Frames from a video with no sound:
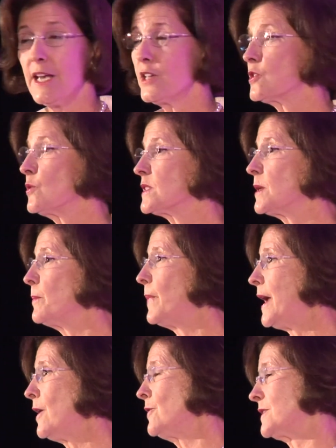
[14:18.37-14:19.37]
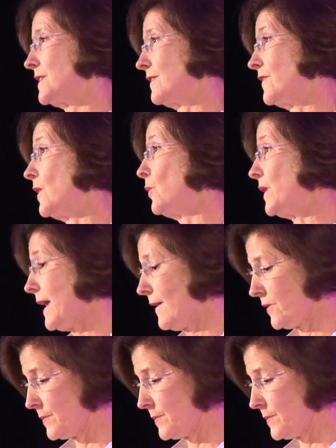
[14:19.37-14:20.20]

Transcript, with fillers: So it's imperative that we have